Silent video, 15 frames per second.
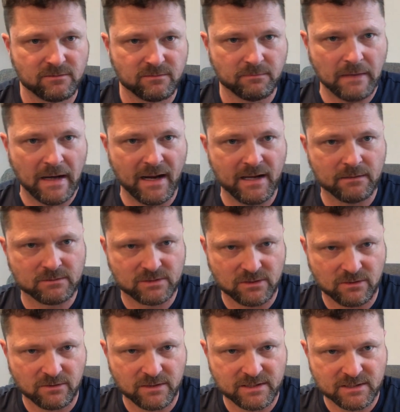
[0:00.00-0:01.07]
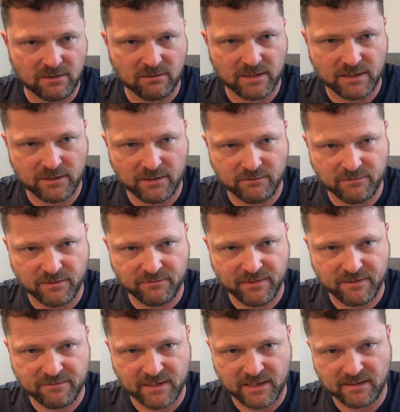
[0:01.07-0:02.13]
by Amsoil is only good for
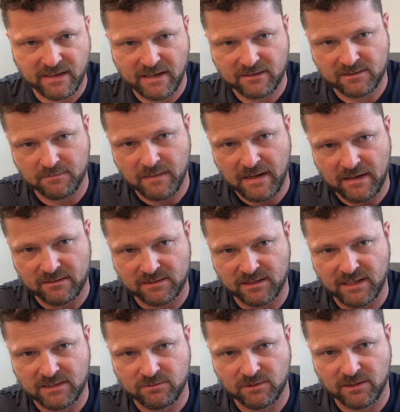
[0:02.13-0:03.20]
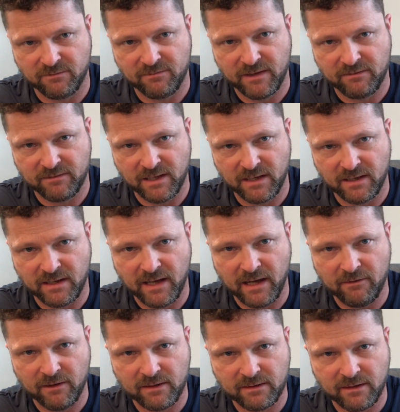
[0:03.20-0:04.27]
15,000 miles, and that's what the
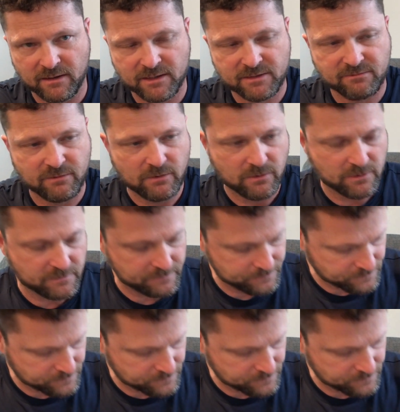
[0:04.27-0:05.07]
15K right there is for.